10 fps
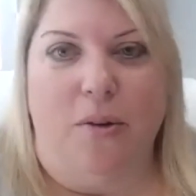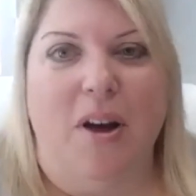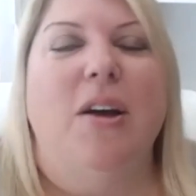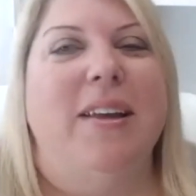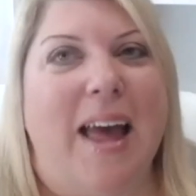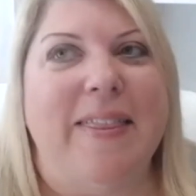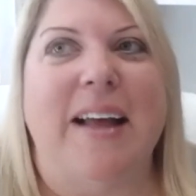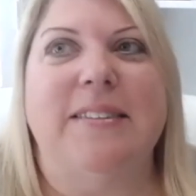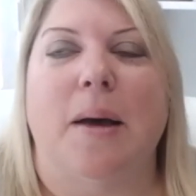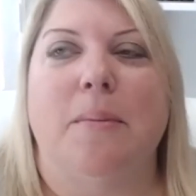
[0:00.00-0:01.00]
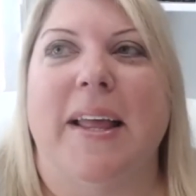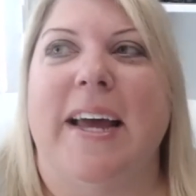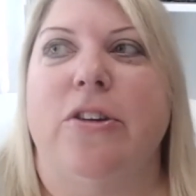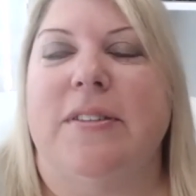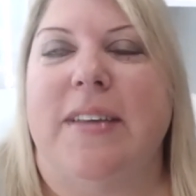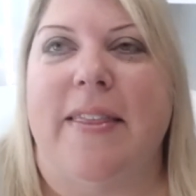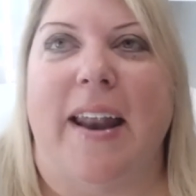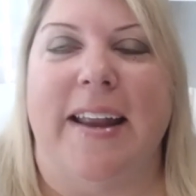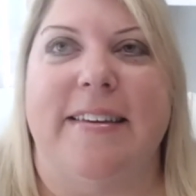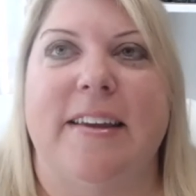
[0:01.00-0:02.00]
No. And I'm glad you said that.
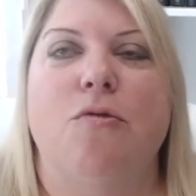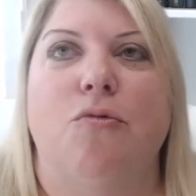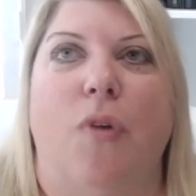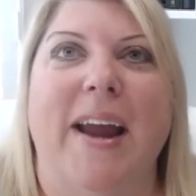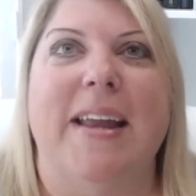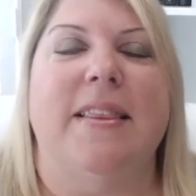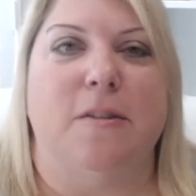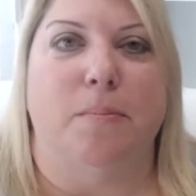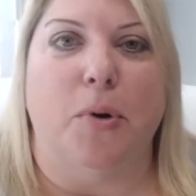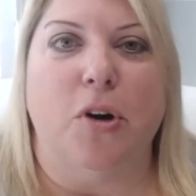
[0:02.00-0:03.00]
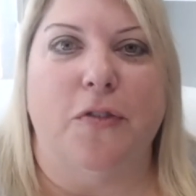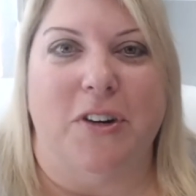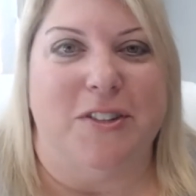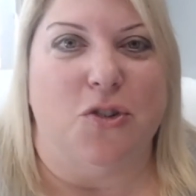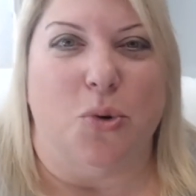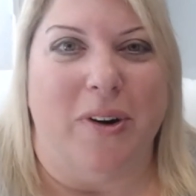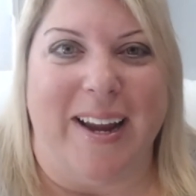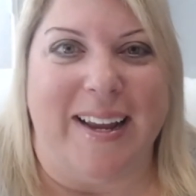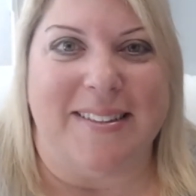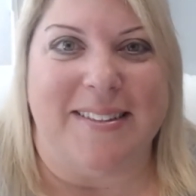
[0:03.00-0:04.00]
I didn't write this book for
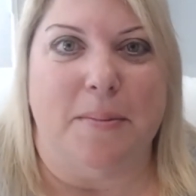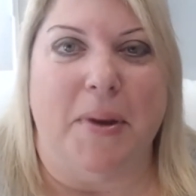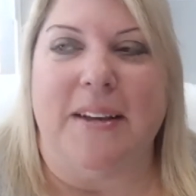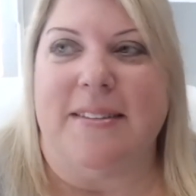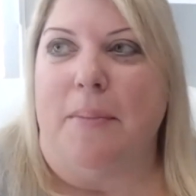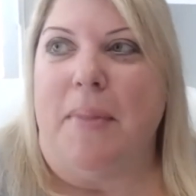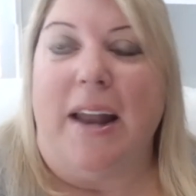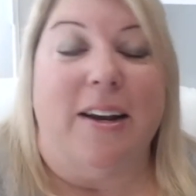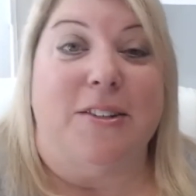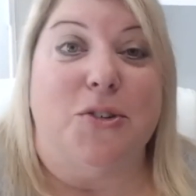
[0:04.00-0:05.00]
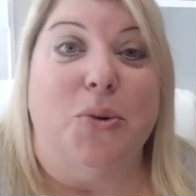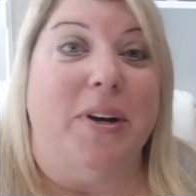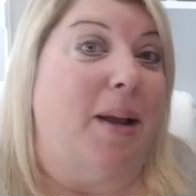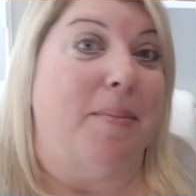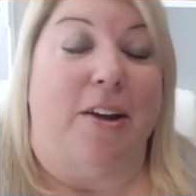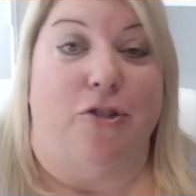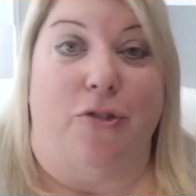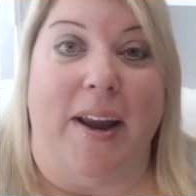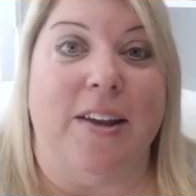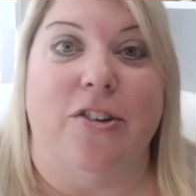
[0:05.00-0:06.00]
historians because I'm not an historian. I'm not
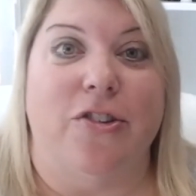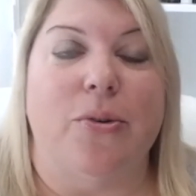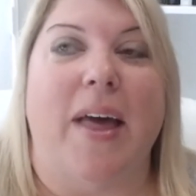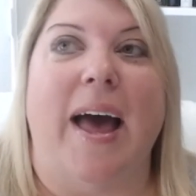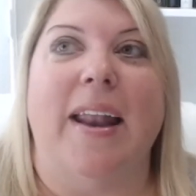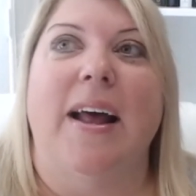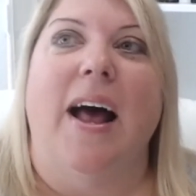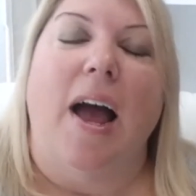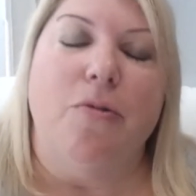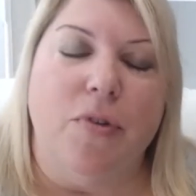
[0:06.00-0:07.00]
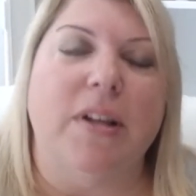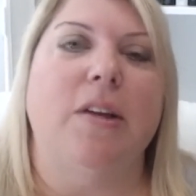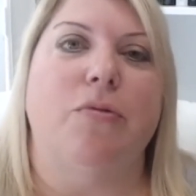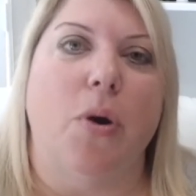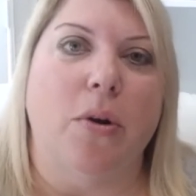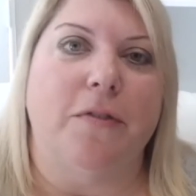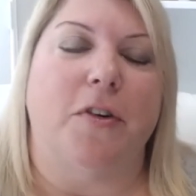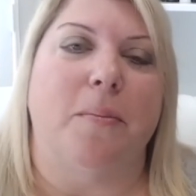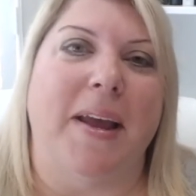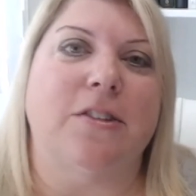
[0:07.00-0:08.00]
trained to do that. I really wrote it
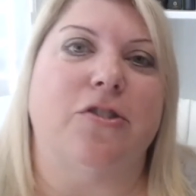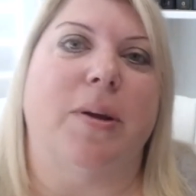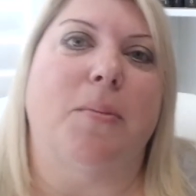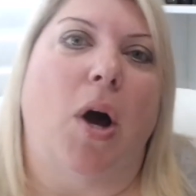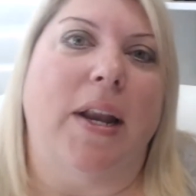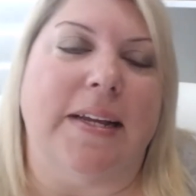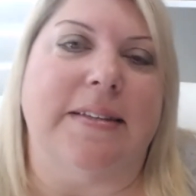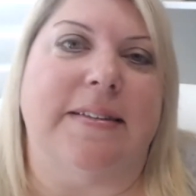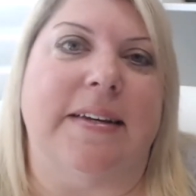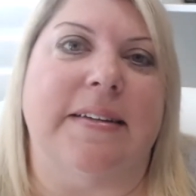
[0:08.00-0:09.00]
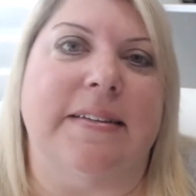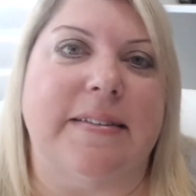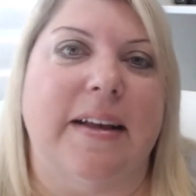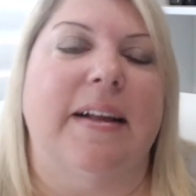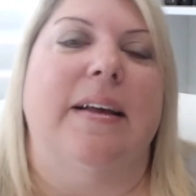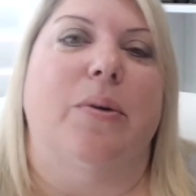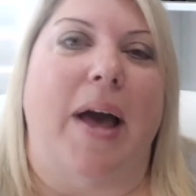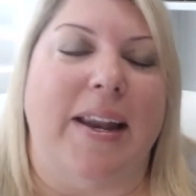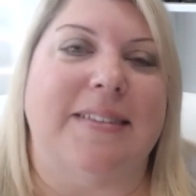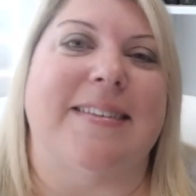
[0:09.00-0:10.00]
for mainstream audiences,
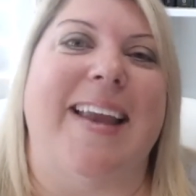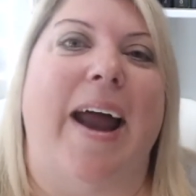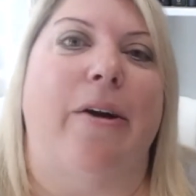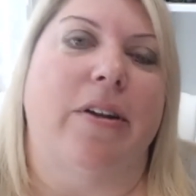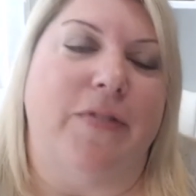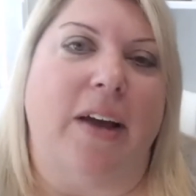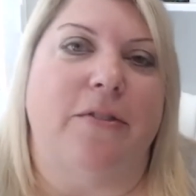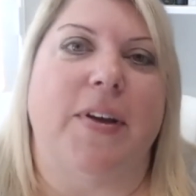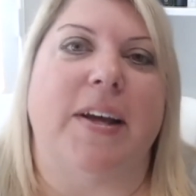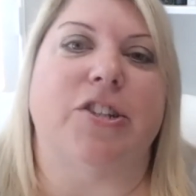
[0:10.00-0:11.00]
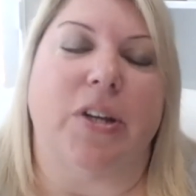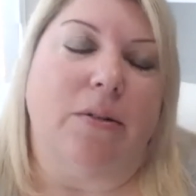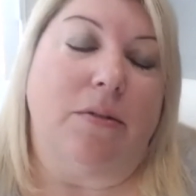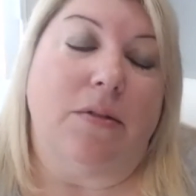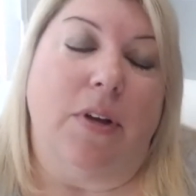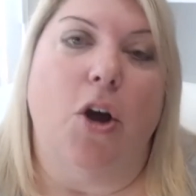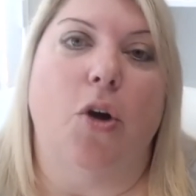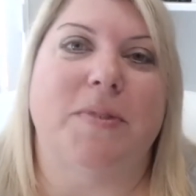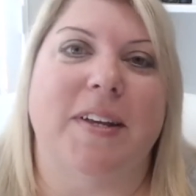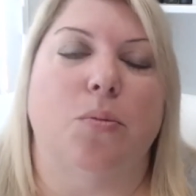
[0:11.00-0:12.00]
and it's narrative nonfiction in
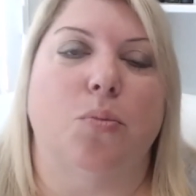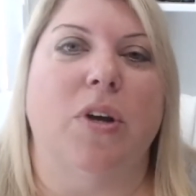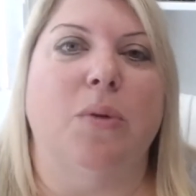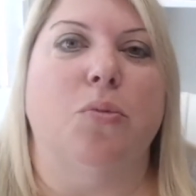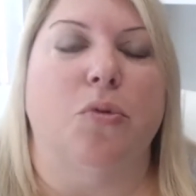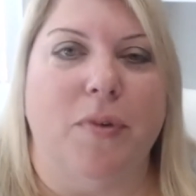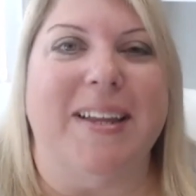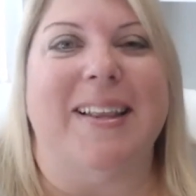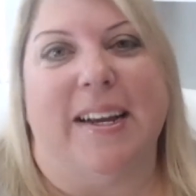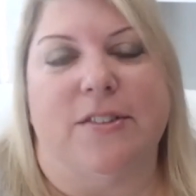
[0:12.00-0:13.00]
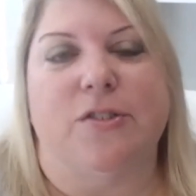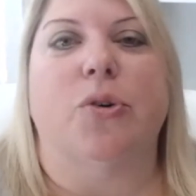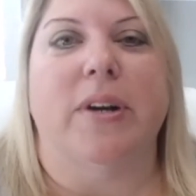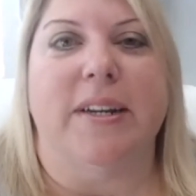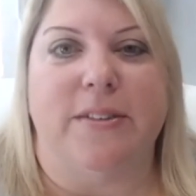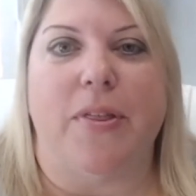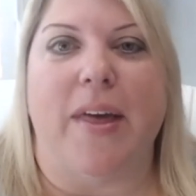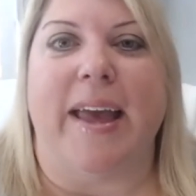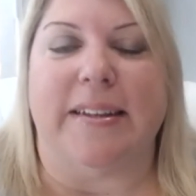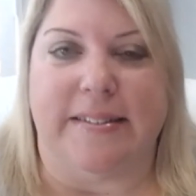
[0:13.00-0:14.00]
hopes that it will read like a story. So
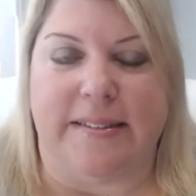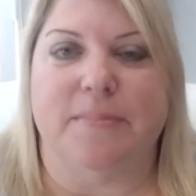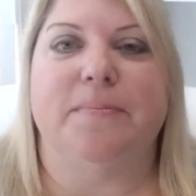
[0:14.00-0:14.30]
thanks.